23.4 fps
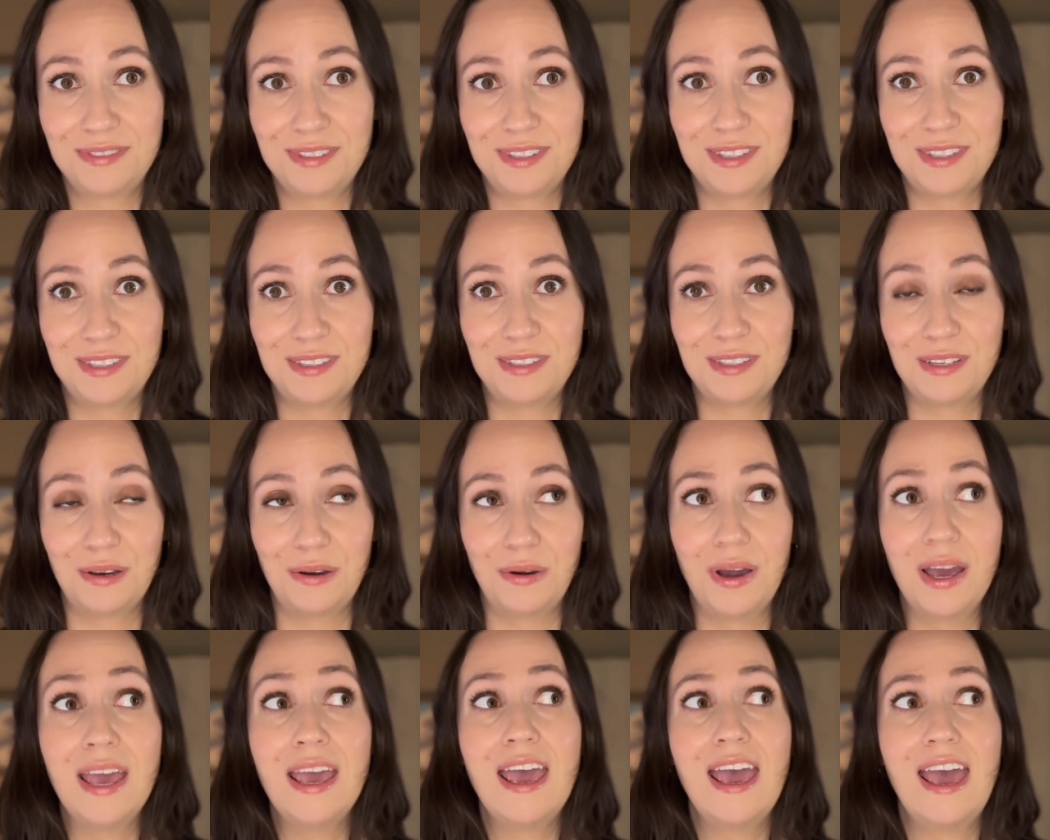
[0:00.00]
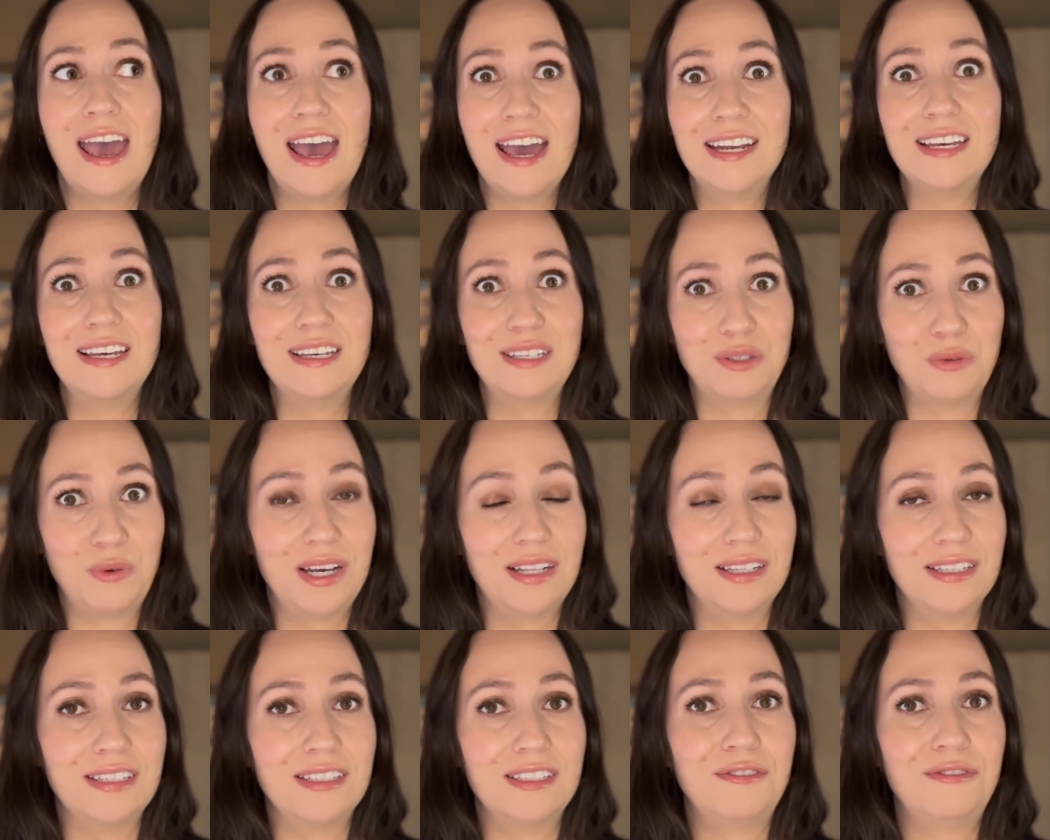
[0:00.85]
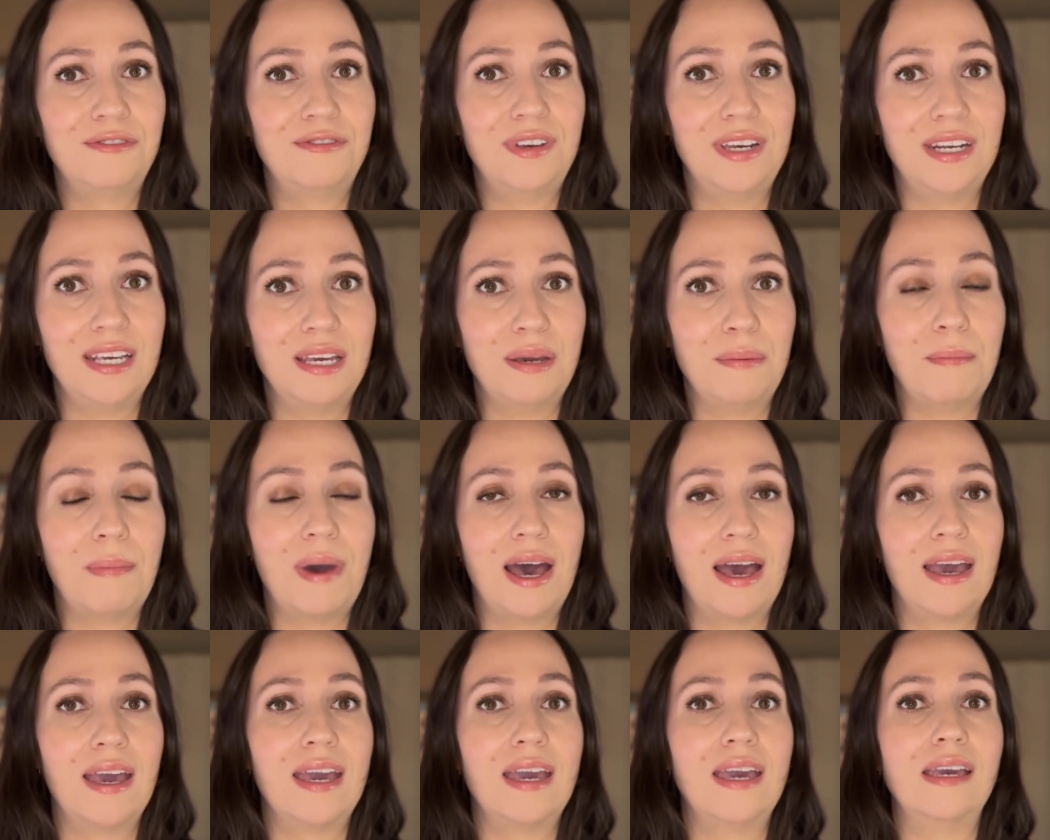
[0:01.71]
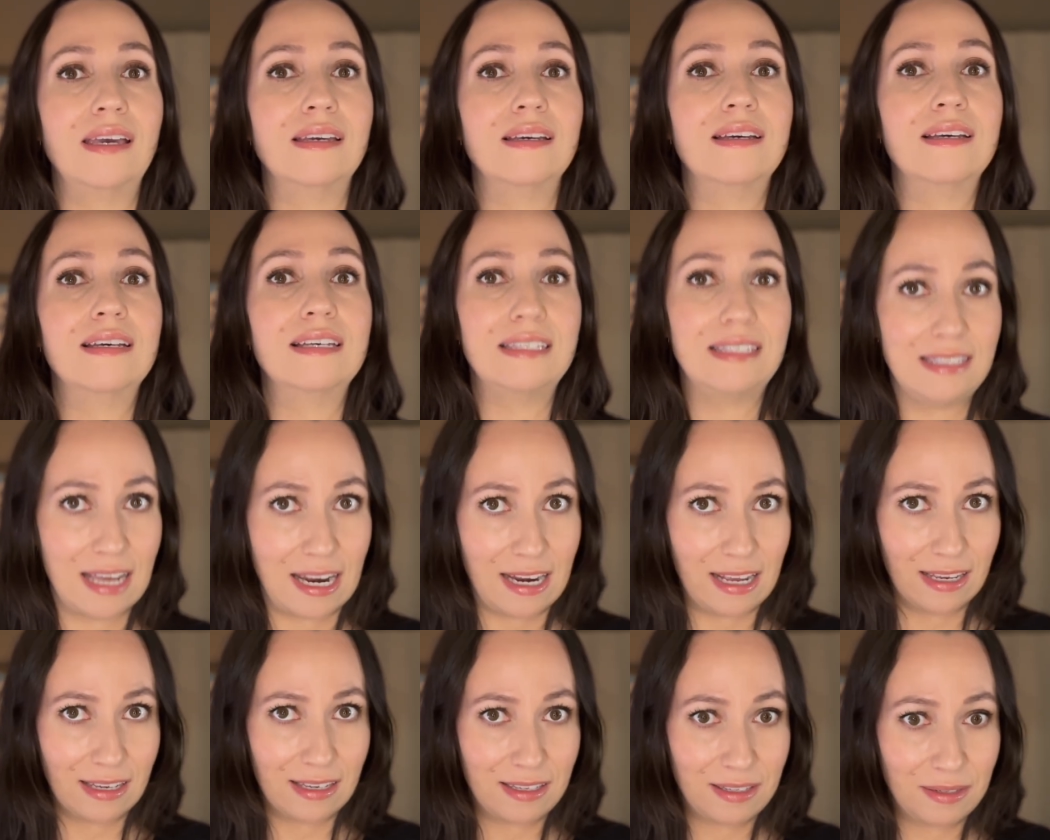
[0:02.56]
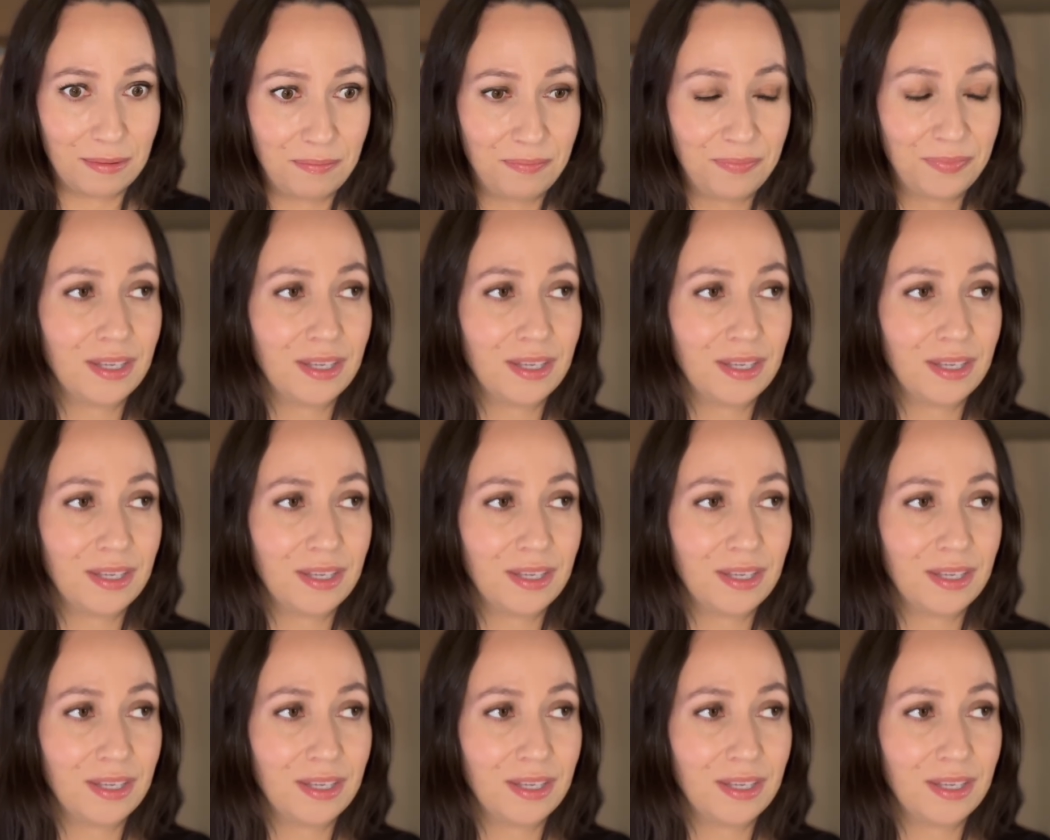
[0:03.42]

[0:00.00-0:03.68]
So, and as well as fitting my aesthetic.